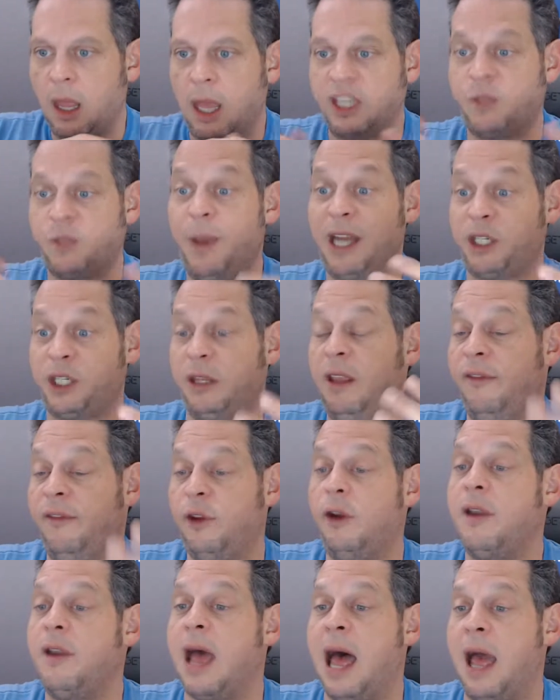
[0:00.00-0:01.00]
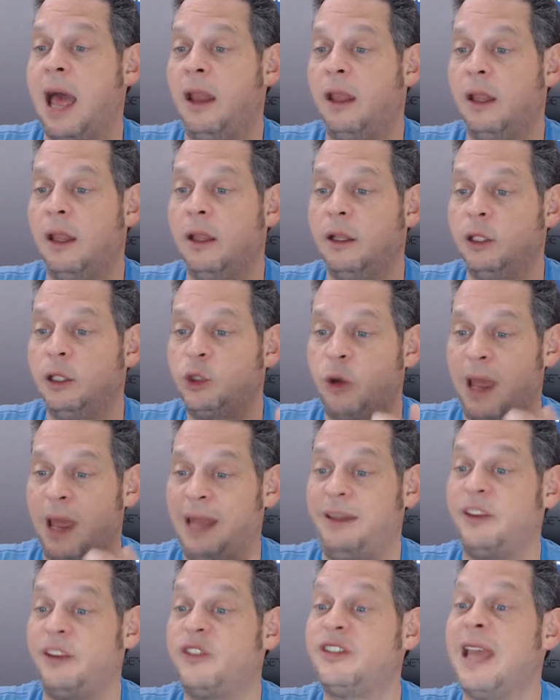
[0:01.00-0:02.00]
especially if you're not
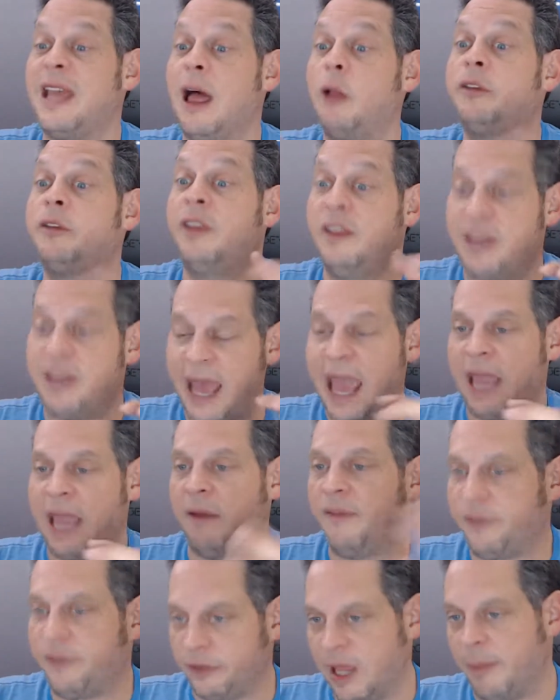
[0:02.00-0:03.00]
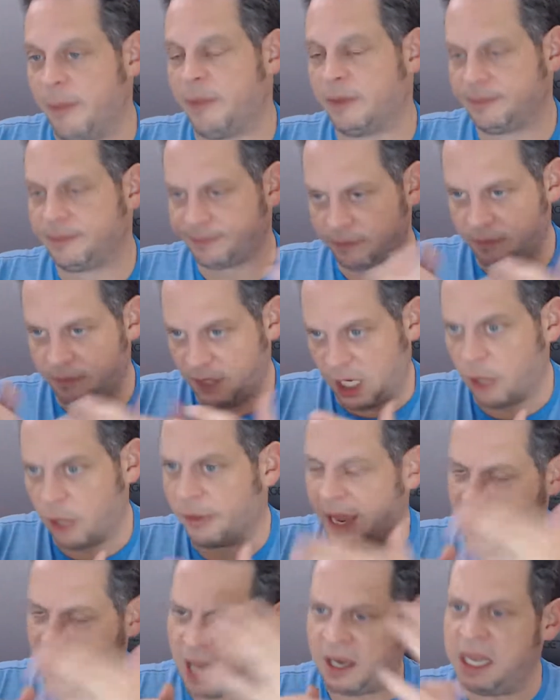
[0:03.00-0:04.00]
trying to sell today and flip,
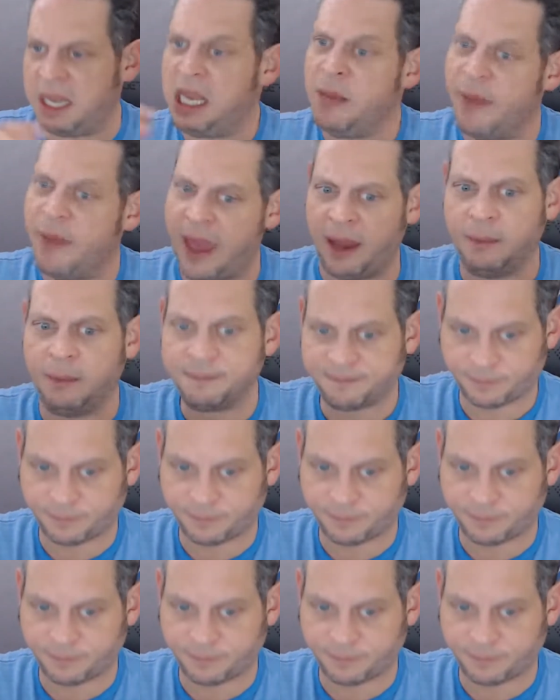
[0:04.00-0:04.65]
like on an eBay,